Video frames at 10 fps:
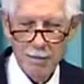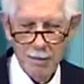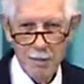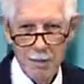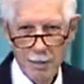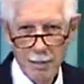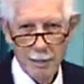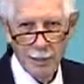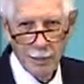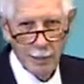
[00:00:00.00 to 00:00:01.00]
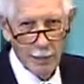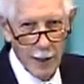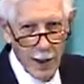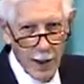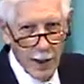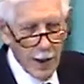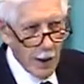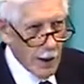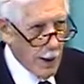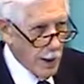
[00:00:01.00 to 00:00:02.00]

(no one is talking)